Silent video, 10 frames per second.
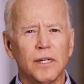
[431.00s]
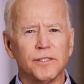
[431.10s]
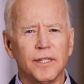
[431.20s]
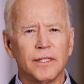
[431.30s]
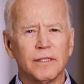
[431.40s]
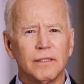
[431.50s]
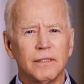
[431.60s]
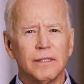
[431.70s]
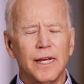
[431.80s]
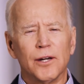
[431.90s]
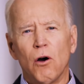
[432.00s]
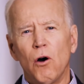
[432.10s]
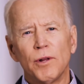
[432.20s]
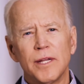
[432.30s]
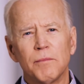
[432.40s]
fact that bourgeois
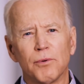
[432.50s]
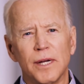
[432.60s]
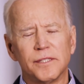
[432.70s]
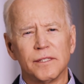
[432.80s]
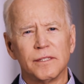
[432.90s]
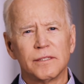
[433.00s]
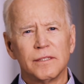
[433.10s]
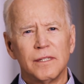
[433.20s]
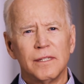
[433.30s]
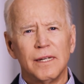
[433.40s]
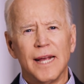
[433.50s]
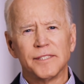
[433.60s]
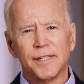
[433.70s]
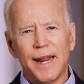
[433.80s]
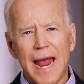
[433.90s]
economists
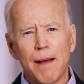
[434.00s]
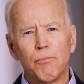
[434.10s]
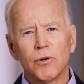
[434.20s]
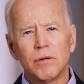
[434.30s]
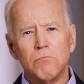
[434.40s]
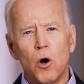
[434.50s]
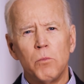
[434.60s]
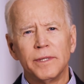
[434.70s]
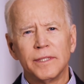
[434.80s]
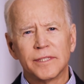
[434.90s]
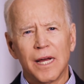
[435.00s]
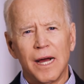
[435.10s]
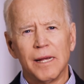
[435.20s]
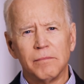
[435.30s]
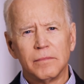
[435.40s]
will defend a
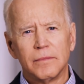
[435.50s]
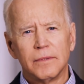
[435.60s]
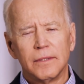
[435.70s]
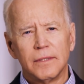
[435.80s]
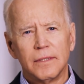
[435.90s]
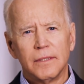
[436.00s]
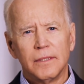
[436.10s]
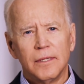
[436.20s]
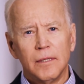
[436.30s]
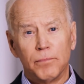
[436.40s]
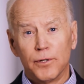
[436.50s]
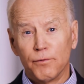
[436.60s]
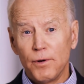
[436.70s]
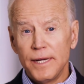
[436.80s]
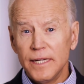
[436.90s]
$15 an hour
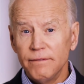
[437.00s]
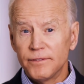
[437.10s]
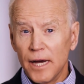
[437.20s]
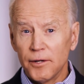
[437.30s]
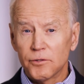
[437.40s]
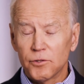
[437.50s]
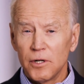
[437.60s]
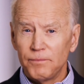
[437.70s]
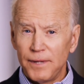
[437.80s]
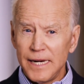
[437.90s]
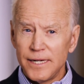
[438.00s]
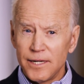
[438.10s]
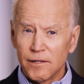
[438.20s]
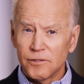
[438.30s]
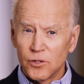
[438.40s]
minimum wage, shows
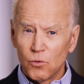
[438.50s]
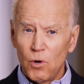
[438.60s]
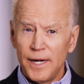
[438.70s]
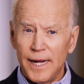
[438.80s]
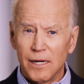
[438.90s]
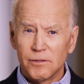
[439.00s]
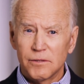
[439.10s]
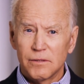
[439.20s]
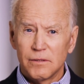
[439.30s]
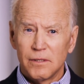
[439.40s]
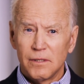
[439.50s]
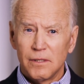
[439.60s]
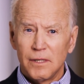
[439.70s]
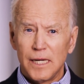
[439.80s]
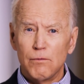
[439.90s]
that the bourgeoisie is
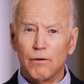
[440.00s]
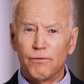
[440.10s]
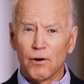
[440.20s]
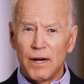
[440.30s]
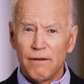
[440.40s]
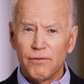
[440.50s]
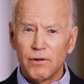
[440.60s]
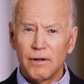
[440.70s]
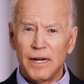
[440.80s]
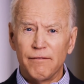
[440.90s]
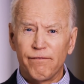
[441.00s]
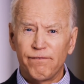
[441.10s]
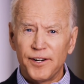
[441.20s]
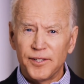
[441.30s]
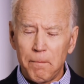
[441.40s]
okay with it to a large degree.
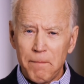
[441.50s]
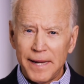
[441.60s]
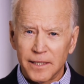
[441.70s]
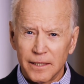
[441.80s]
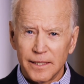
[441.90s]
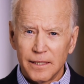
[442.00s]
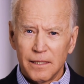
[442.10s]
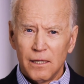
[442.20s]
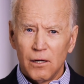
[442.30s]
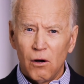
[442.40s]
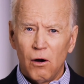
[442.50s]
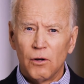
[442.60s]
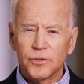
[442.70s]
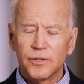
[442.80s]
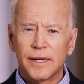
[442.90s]
There are some sections
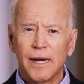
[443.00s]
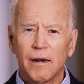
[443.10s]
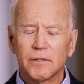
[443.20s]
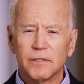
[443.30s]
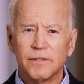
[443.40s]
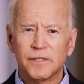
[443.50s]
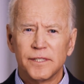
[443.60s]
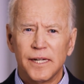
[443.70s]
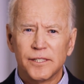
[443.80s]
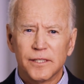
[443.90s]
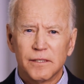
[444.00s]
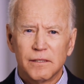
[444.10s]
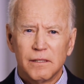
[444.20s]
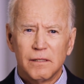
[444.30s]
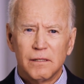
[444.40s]
of the capitalist class who stand
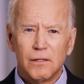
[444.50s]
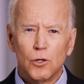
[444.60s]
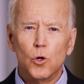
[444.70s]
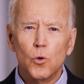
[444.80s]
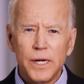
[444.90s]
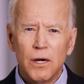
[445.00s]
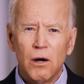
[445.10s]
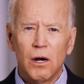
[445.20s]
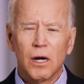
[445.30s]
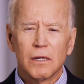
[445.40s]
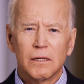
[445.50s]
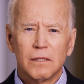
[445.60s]
in contradiction to this